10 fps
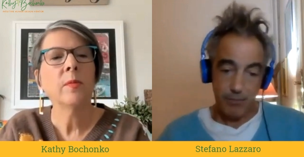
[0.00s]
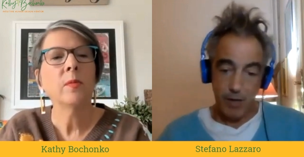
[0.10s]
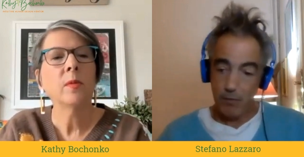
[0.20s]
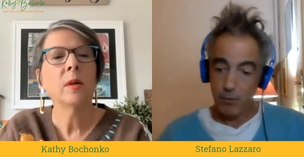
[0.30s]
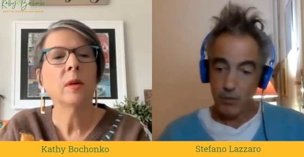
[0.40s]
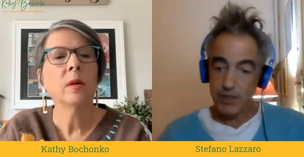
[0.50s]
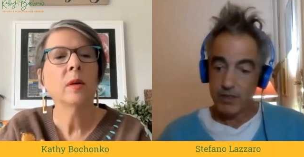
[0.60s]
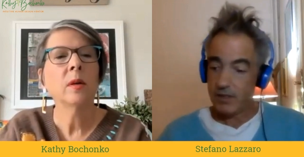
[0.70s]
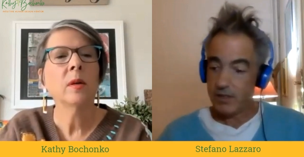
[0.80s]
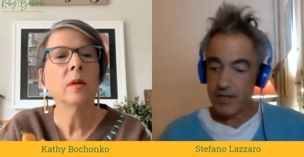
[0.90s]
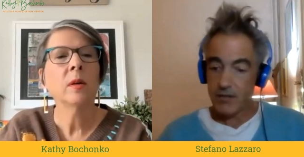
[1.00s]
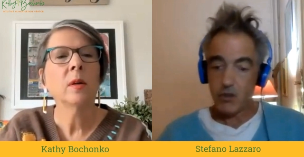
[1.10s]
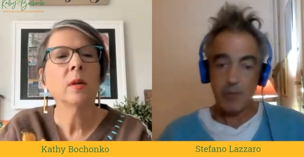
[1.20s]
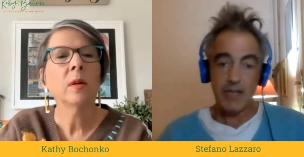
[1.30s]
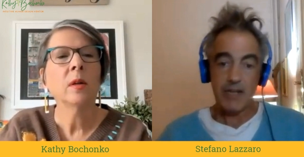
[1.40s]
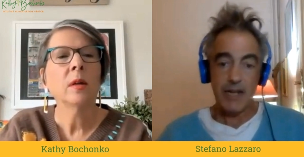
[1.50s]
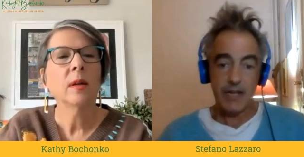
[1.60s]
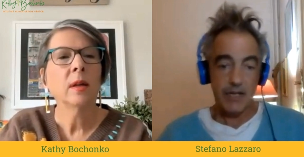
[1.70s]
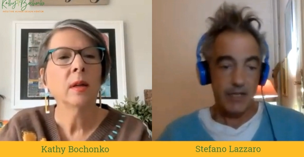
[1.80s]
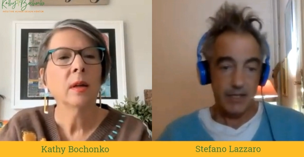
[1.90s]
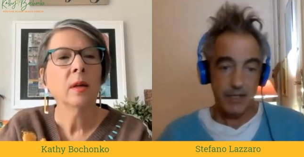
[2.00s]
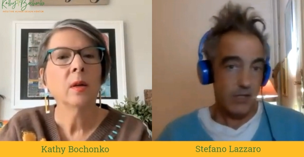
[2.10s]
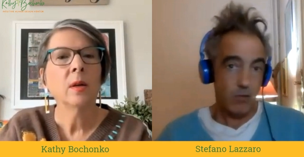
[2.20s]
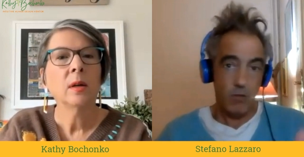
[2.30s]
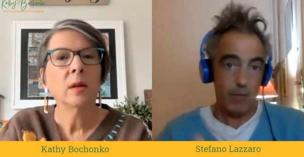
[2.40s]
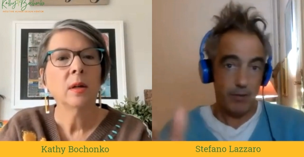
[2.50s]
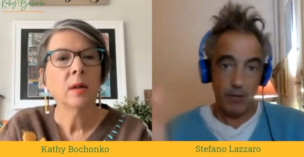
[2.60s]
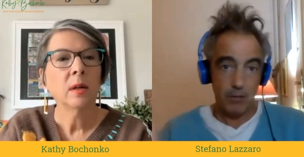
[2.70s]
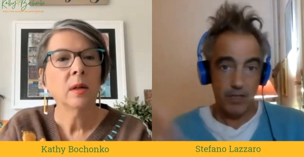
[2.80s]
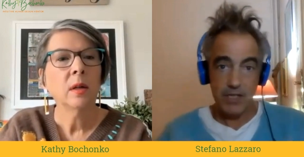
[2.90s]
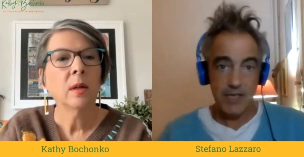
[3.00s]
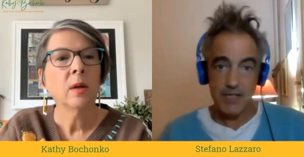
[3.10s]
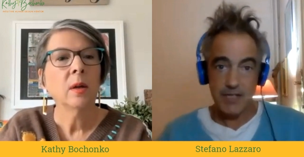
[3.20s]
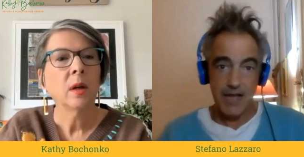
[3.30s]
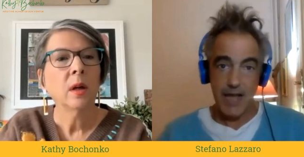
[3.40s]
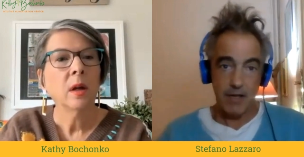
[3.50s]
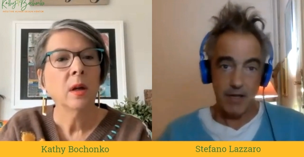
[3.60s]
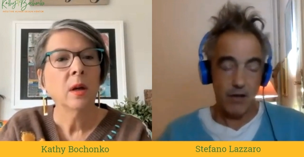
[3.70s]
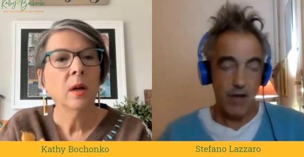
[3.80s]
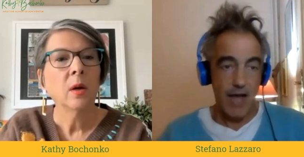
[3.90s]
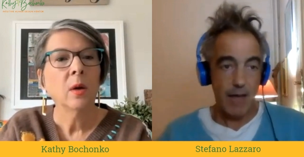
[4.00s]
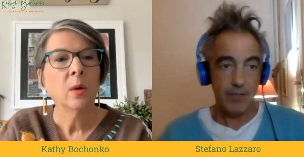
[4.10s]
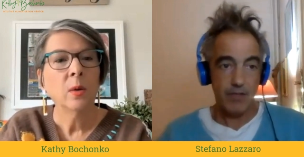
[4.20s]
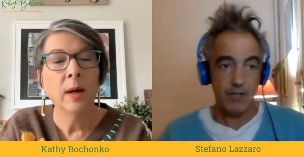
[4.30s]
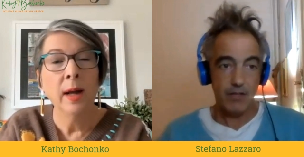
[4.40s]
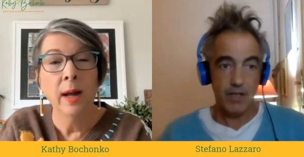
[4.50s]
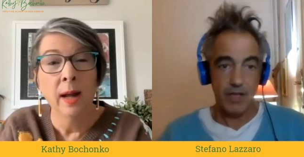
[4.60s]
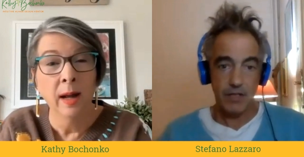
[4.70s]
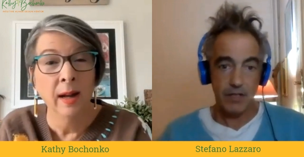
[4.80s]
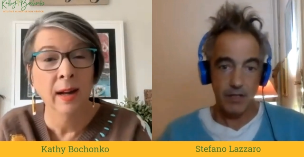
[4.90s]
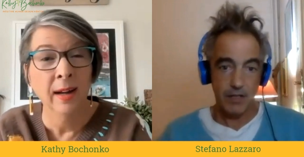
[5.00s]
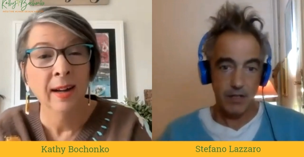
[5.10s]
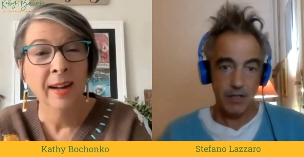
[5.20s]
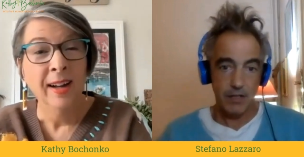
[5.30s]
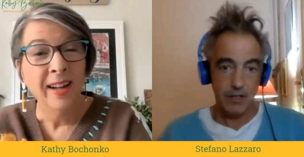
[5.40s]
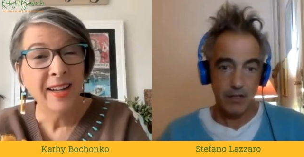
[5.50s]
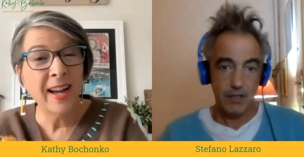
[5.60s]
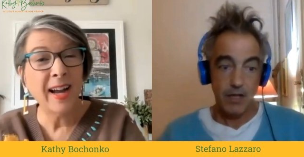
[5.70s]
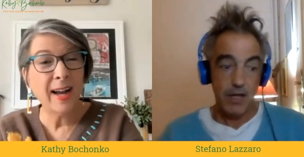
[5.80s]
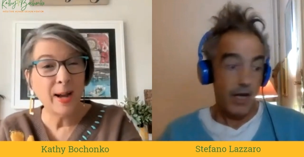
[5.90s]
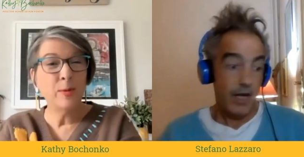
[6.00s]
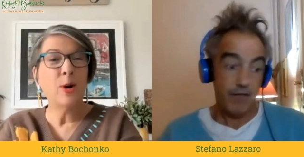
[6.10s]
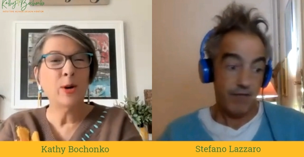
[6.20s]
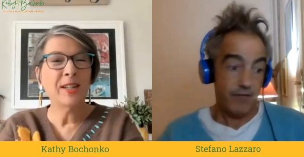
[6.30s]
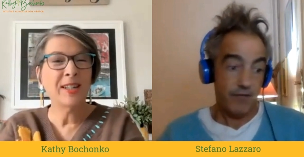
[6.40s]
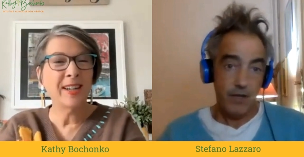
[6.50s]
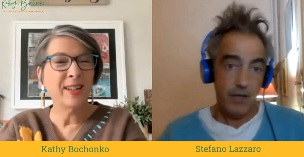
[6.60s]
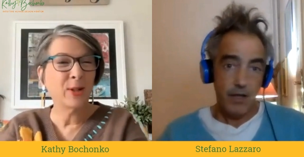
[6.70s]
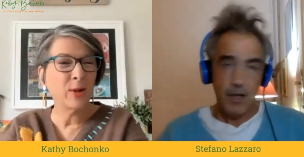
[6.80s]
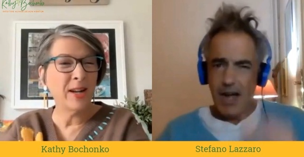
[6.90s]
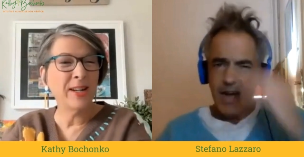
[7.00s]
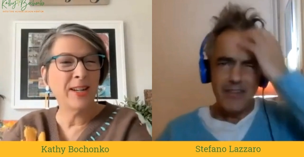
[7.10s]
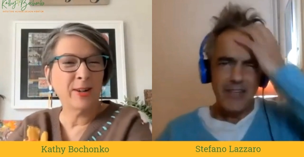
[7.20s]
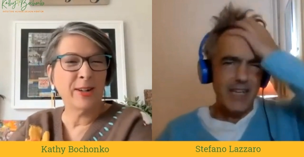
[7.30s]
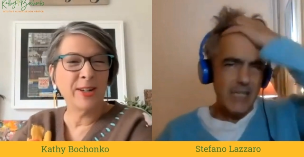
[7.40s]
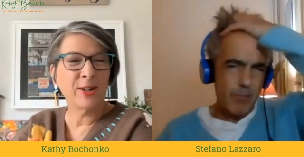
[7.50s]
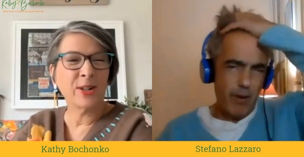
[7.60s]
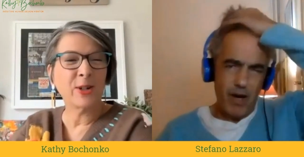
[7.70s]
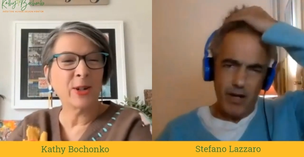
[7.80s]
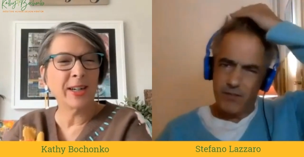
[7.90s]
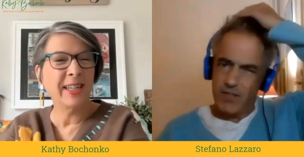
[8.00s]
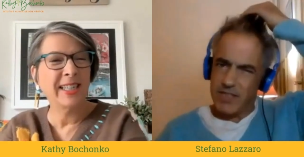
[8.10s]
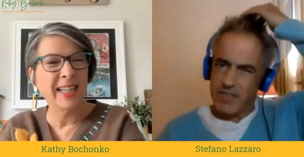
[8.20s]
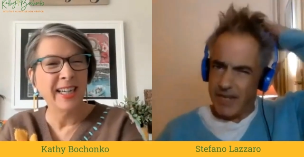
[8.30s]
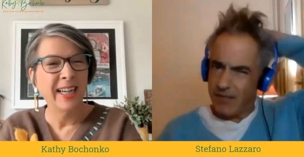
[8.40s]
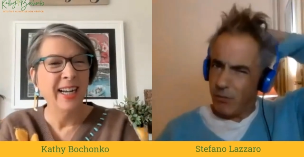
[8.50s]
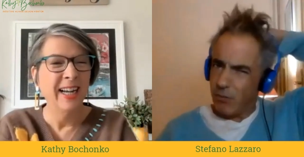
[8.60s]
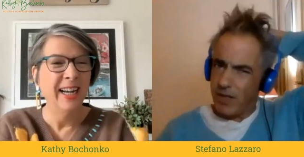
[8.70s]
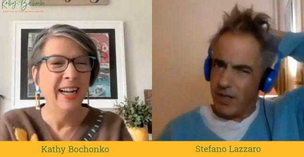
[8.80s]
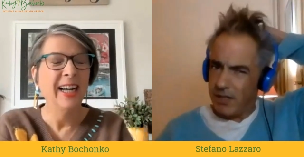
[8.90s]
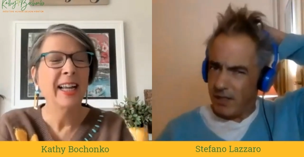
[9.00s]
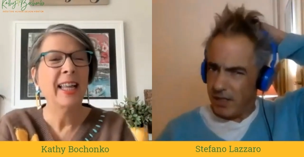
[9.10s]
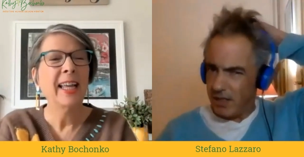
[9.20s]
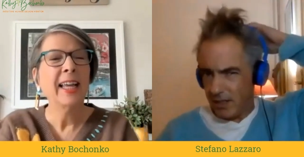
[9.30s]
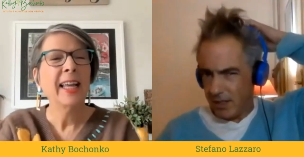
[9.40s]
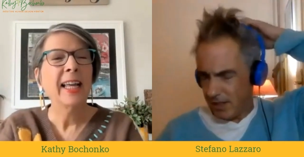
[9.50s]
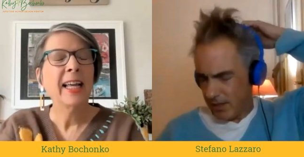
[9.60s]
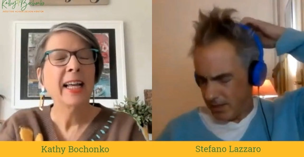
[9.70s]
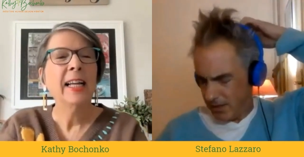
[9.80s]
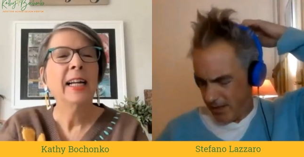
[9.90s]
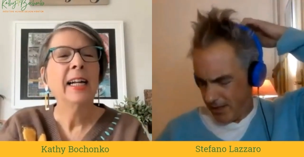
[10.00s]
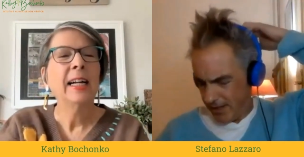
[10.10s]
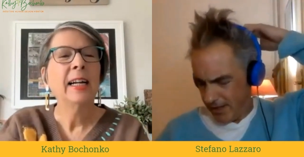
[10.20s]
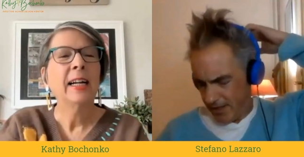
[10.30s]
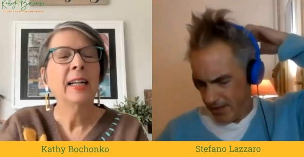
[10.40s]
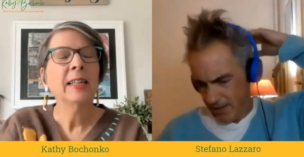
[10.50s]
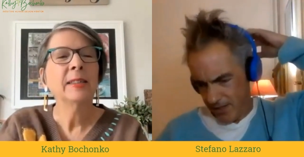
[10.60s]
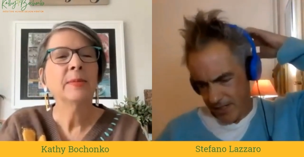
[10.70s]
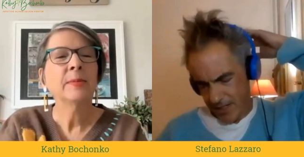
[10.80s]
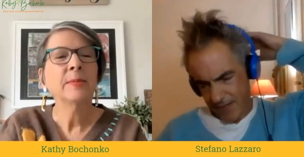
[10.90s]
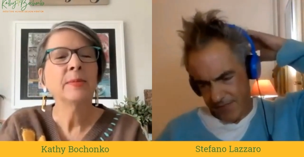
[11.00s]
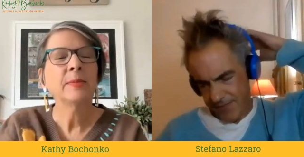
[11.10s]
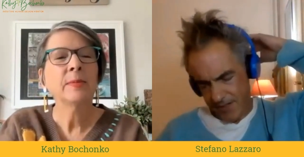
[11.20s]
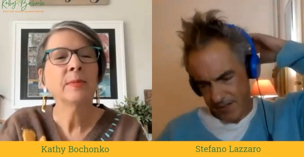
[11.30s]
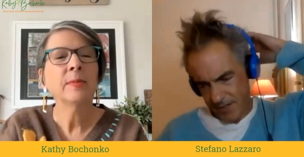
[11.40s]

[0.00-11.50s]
Speaker 1: problem with the, the electromagnetic, that's why probably this hasn't, ha- you know, happened to the day.
Speaker 2: Yeah, I'm noticing a
Speaker 1: trend. I think it's part of the 10 3. The, the I think there's something,